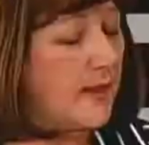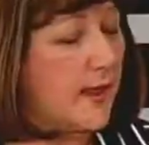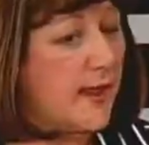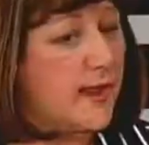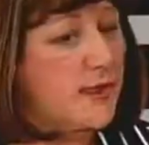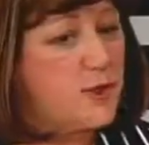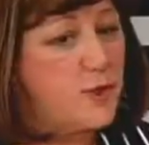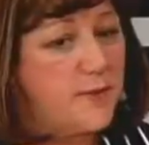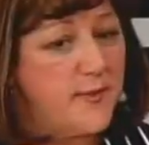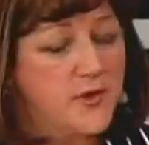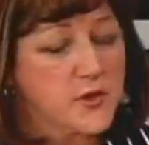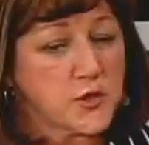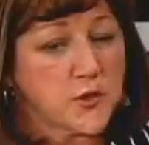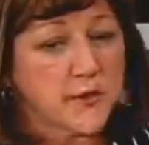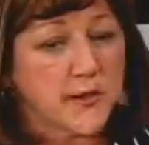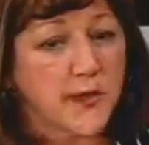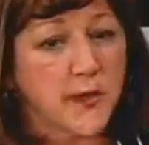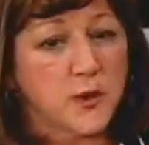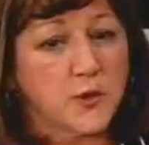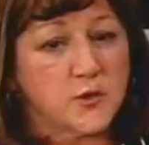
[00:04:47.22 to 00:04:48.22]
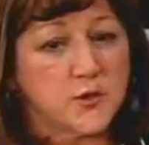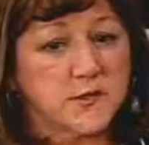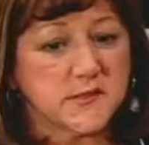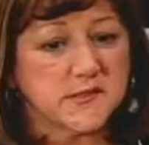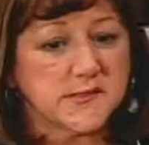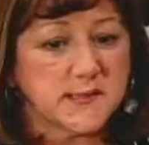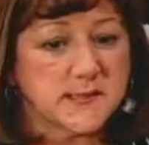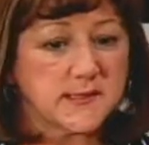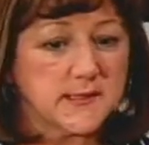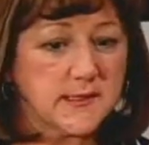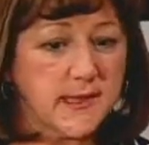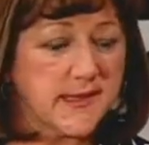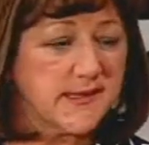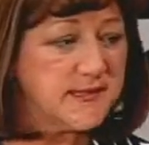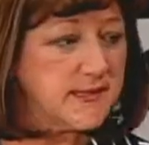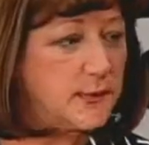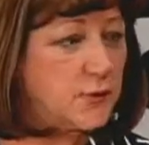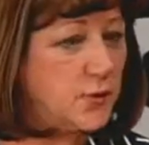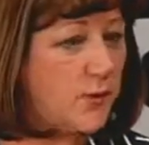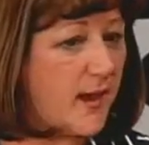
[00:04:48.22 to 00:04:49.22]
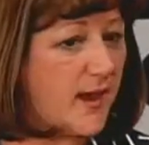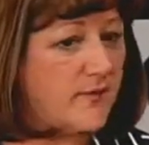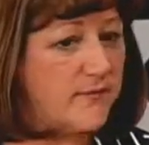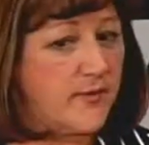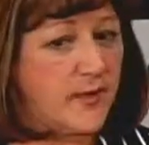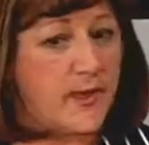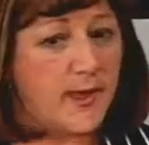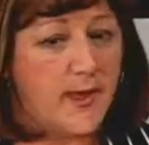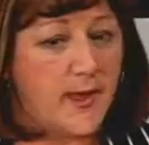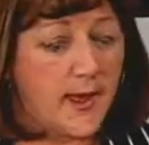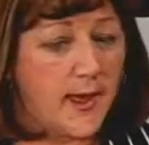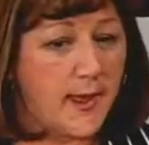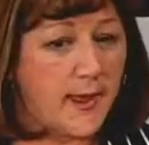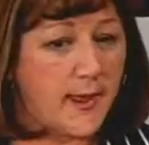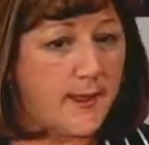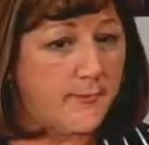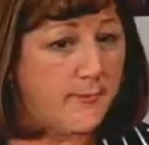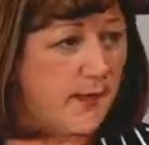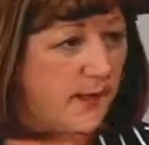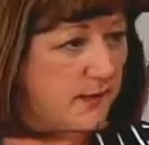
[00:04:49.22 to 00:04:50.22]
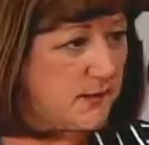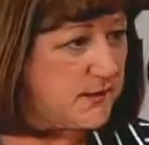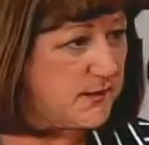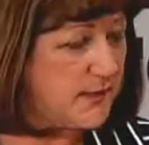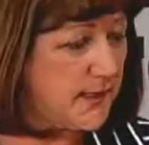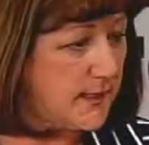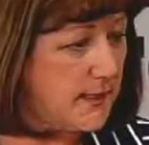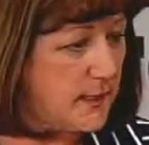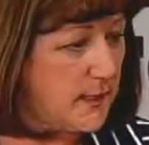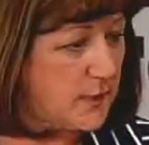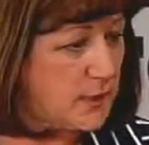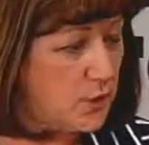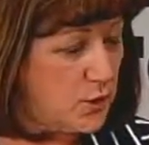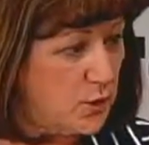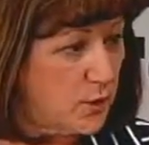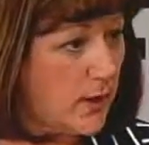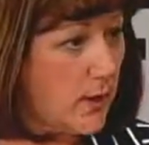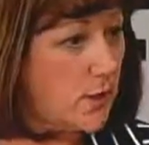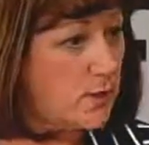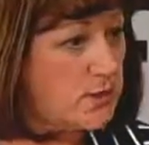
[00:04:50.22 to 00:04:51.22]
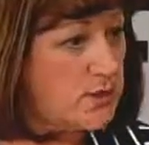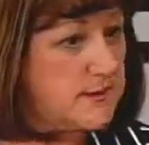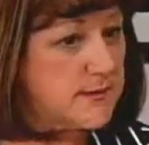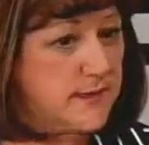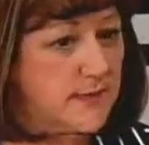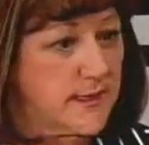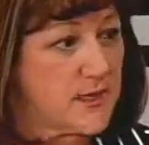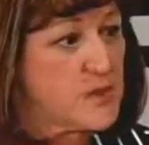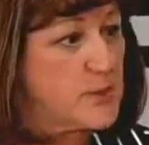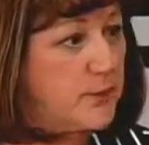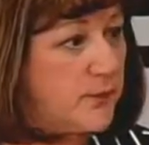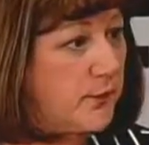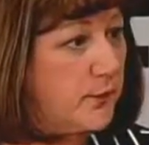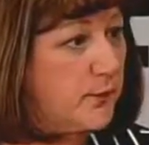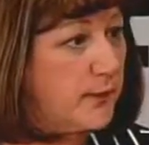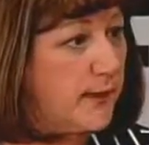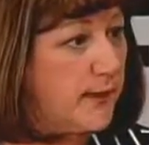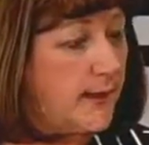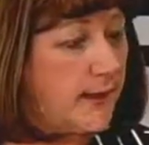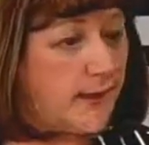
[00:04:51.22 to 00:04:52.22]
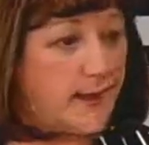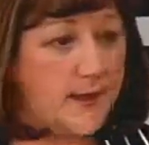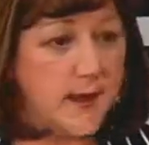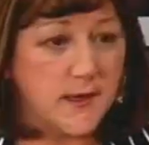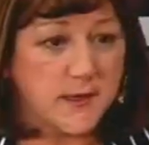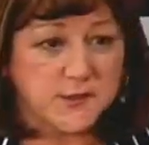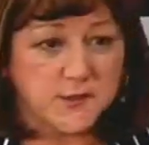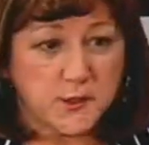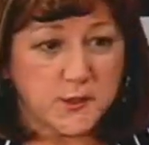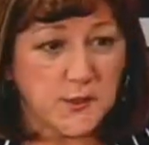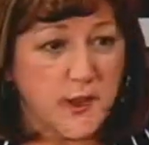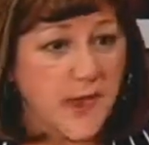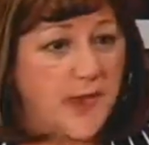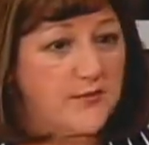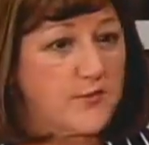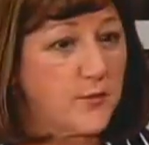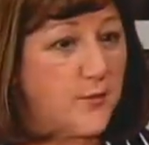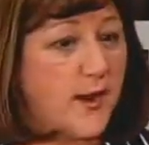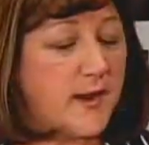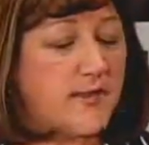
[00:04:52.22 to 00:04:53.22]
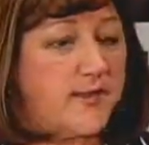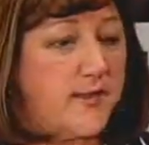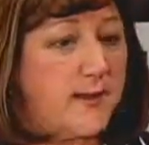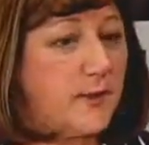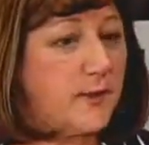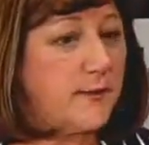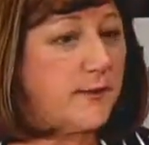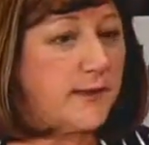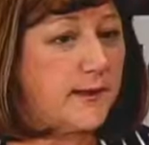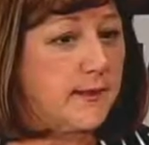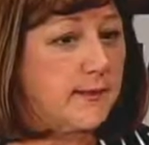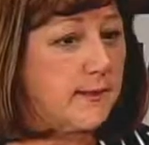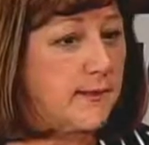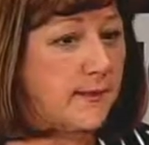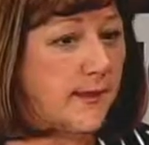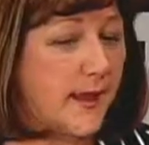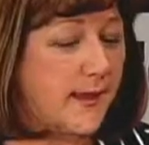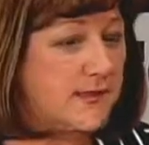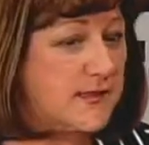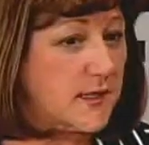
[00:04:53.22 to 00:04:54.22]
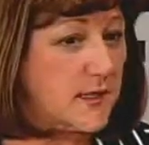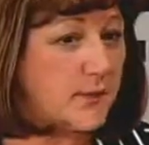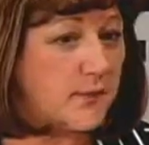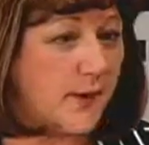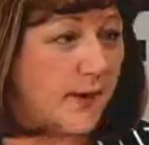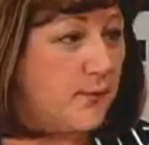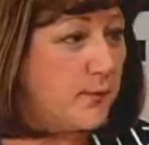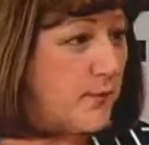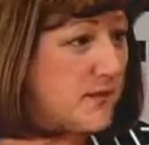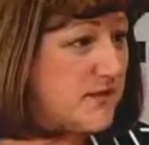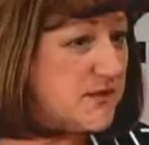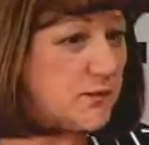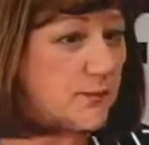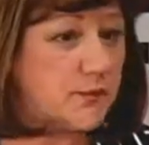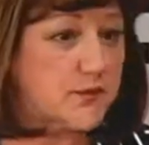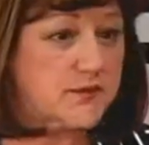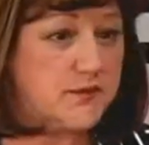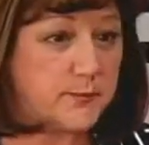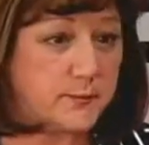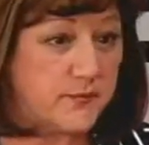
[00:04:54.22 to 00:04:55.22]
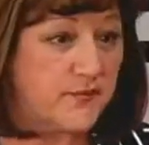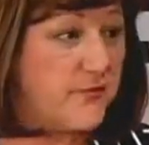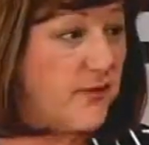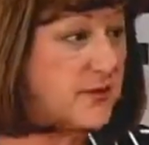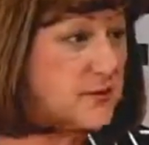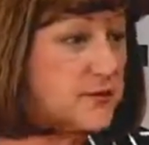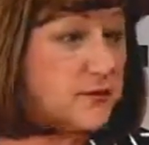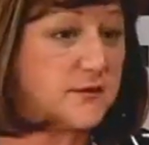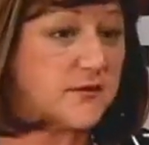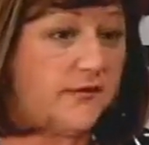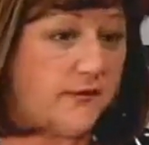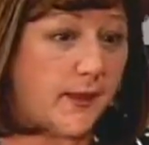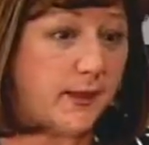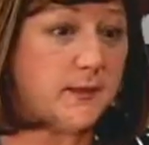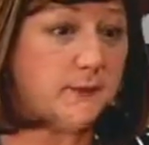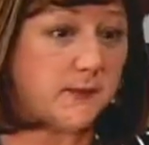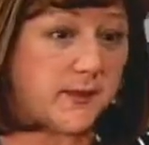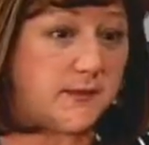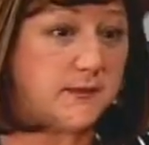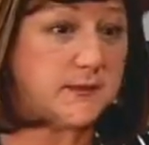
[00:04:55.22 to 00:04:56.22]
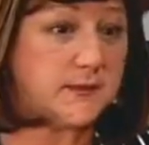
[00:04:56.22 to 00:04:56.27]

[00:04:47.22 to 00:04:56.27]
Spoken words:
And you mentioned the coaches. It's nice that you'll have, like you said, 2 coaches at each building, so you have it right there that as a great resource in professional development.